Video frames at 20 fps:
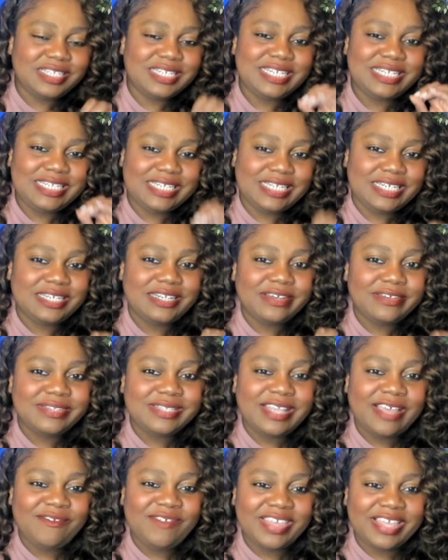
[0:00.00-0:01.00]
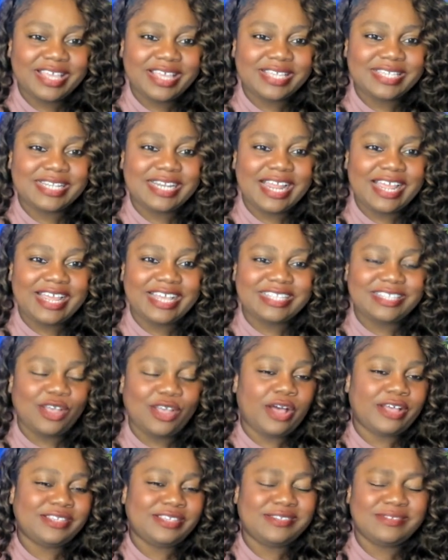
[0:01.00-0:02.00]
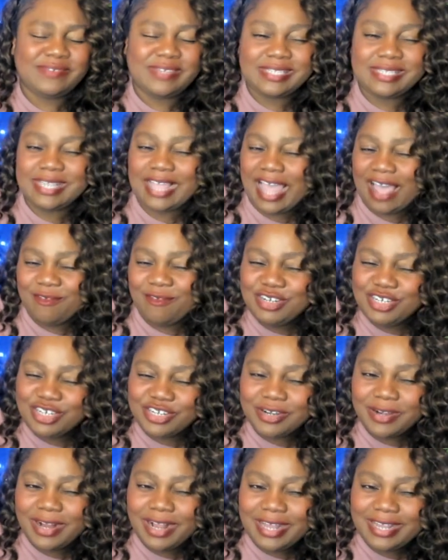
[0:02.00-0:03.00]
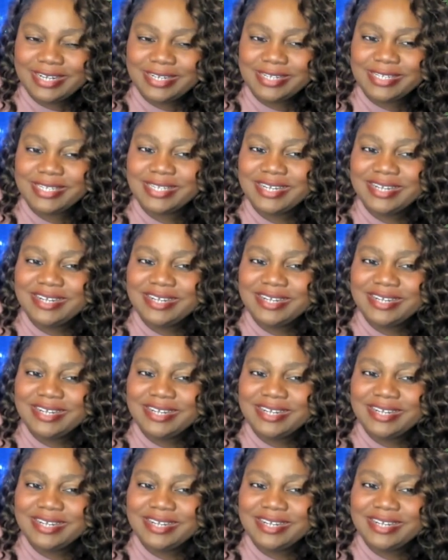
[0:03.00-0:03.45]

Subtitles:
the details of it, because it's also a scavenger hunt.